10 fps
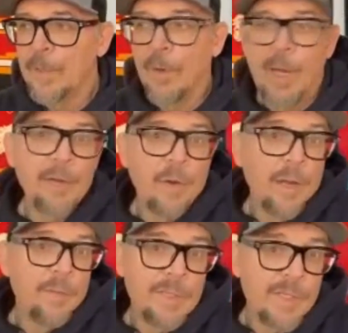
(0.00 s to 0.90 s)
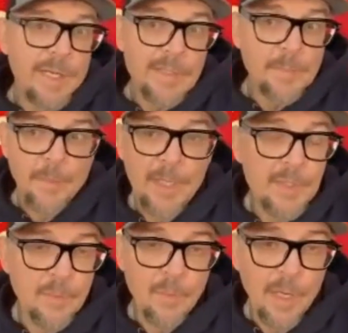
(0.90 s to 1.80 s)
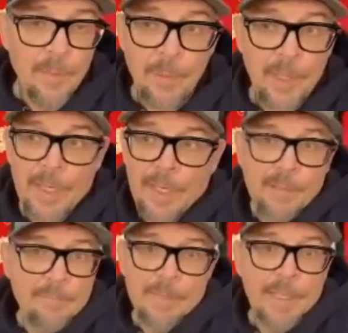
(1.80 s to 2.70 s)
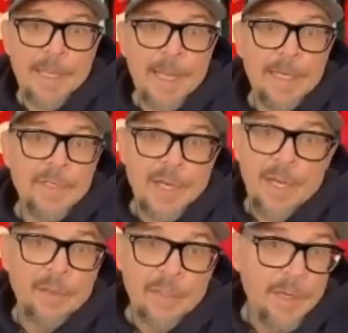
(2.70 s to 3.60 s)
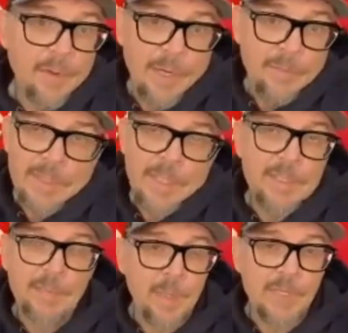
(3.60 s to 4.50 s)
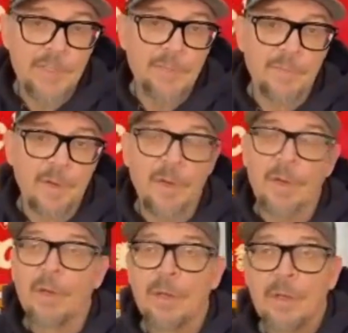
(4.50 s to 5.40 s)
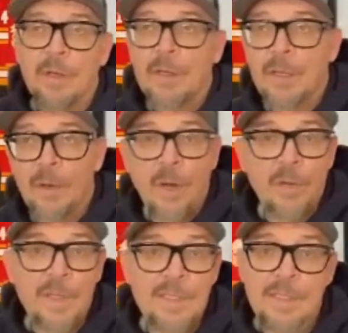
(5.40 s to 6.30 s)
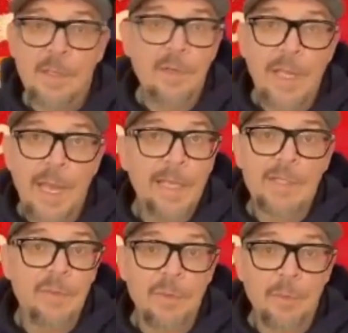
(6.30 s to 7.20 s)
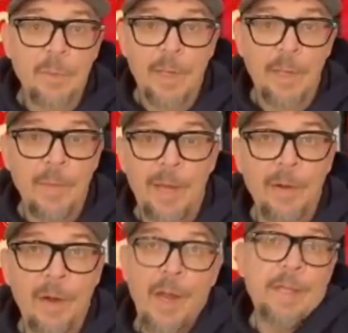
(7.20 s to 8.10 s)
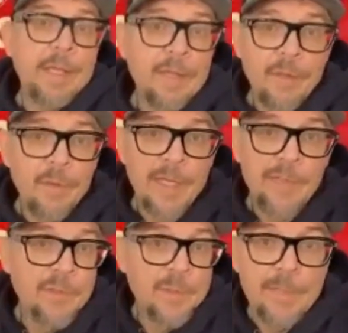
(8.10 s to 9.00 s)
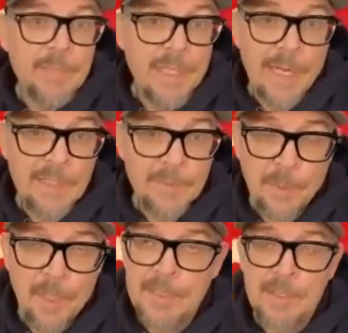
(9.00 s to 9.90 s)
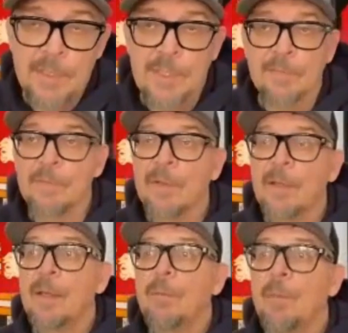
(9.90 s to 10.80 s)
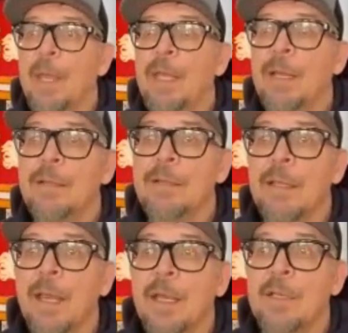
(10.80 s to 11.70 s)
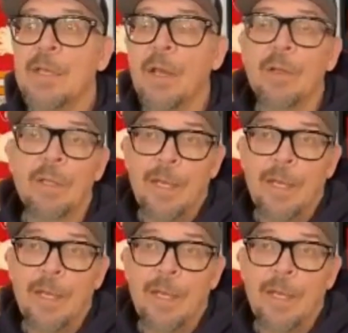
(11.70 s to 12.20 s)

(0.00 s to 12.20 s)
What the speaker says: I know I was an inspiration when I played in the NHL. I was an inspiration for, all these little guys who were playing minor hockey who had dreams and aspirations of making it to the NHL.